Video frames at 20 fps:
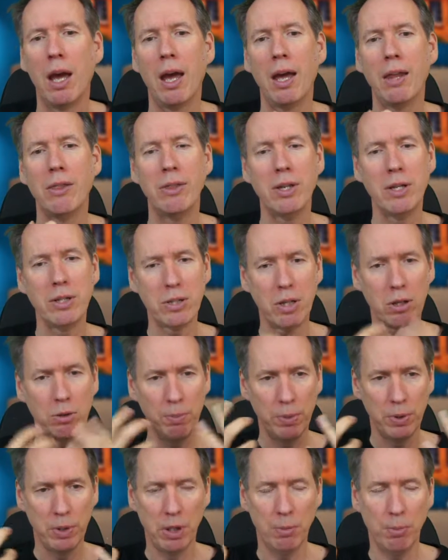And this
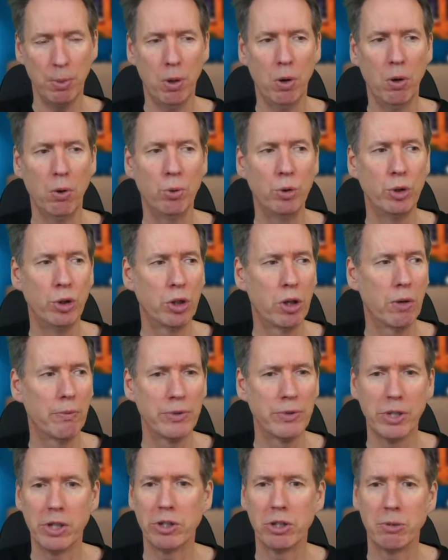opened up a whole new
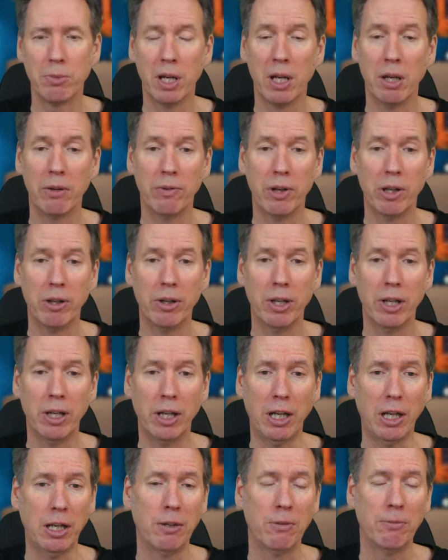conversation about
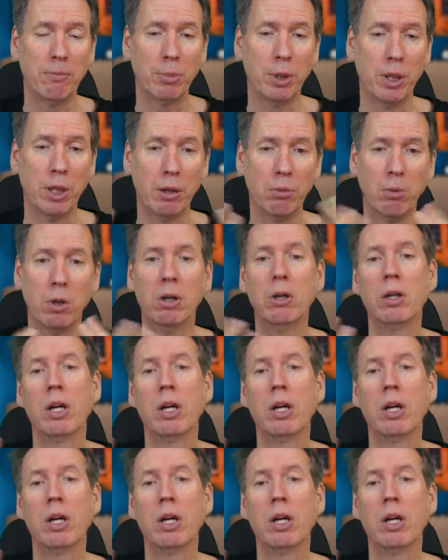FND, being,